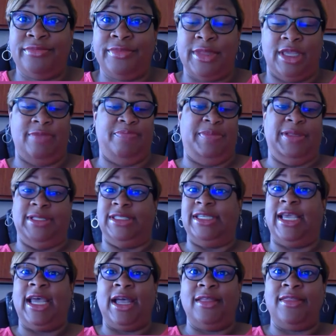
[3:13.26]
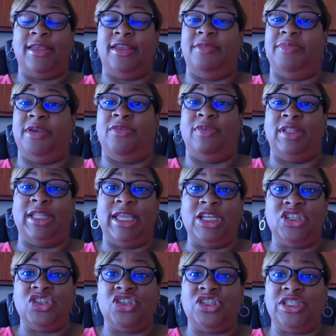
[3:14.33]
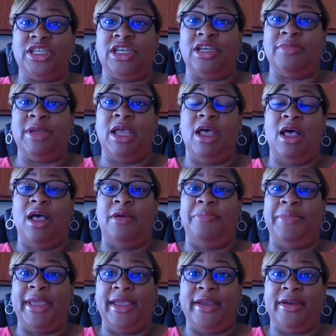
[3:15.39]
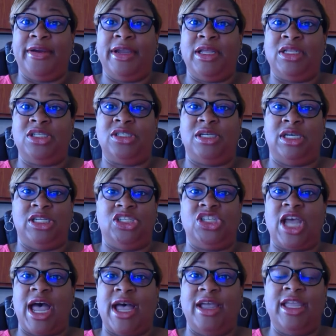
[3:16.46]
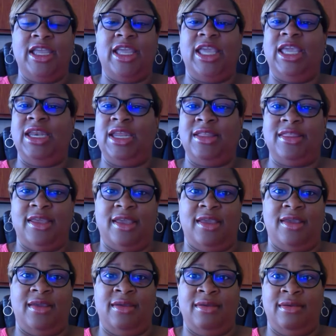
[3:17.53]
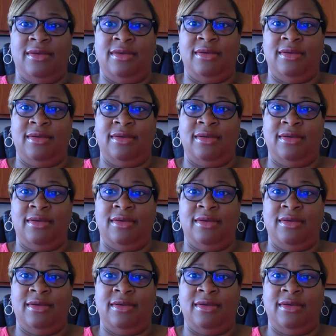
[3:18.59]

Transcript: It could be death, it could be a relationship, a marriage, a child, anything.